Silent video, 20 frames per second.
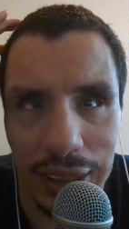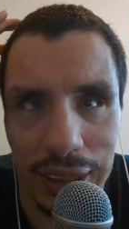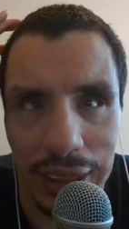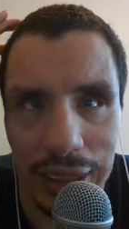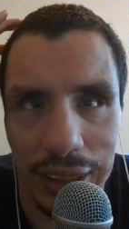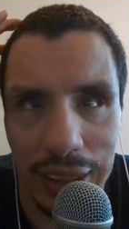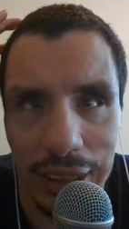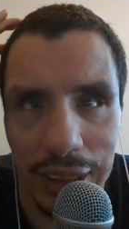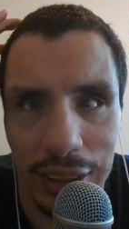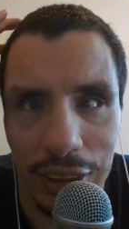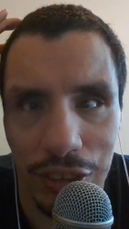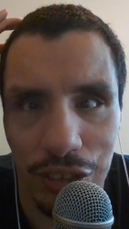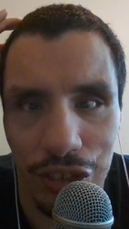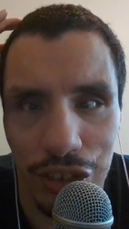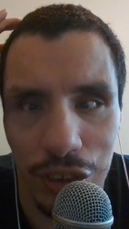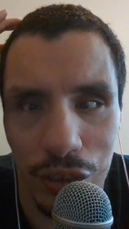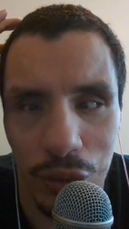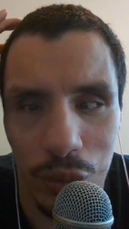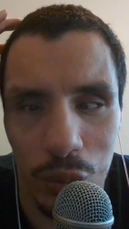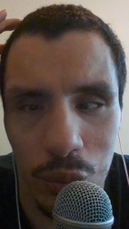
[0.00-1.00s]
And
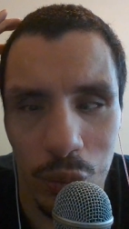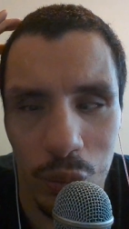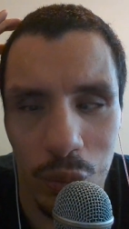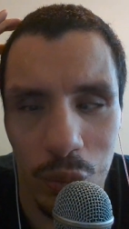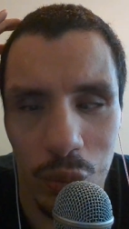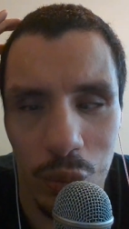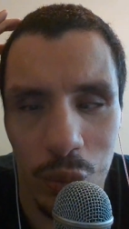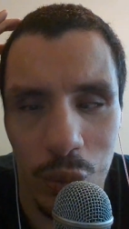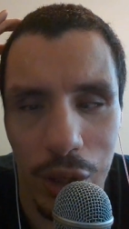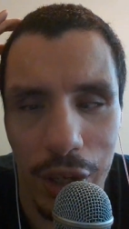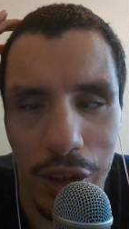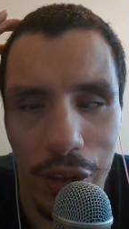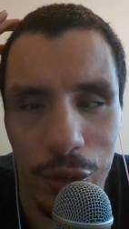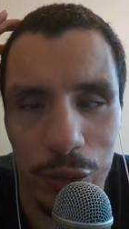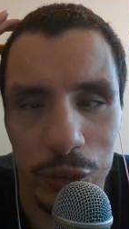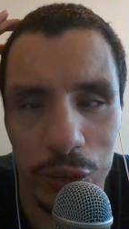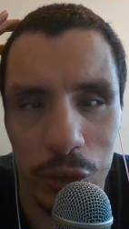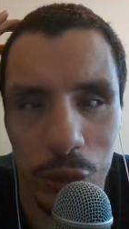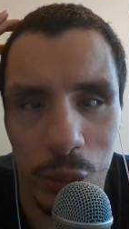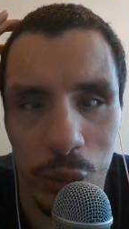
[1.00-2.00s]
one of
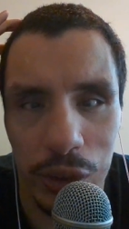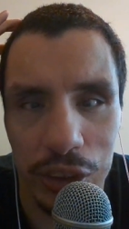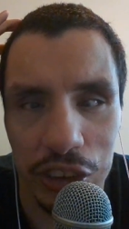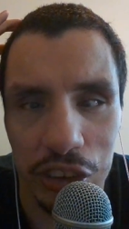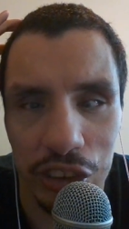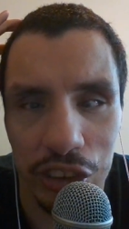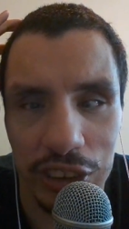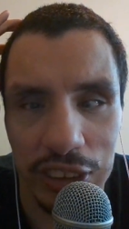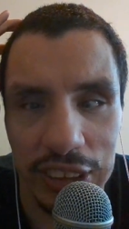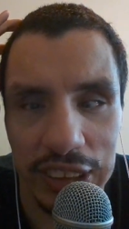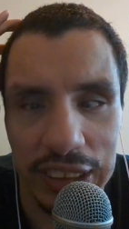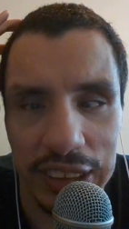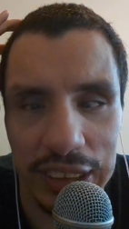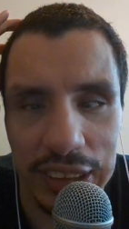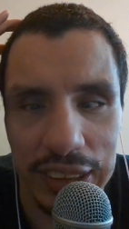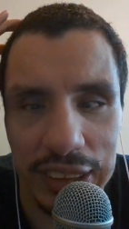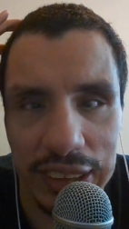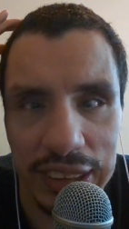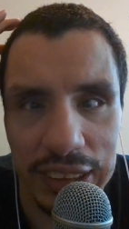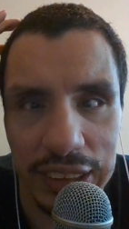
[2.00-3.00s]
those questions
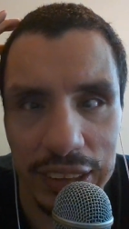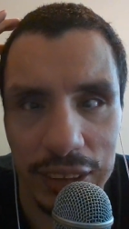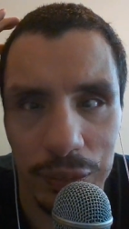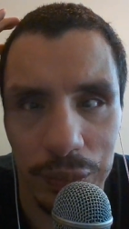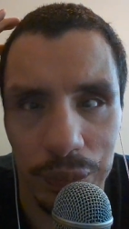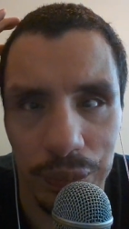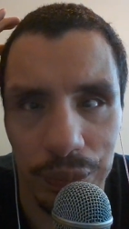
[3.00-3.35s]
is,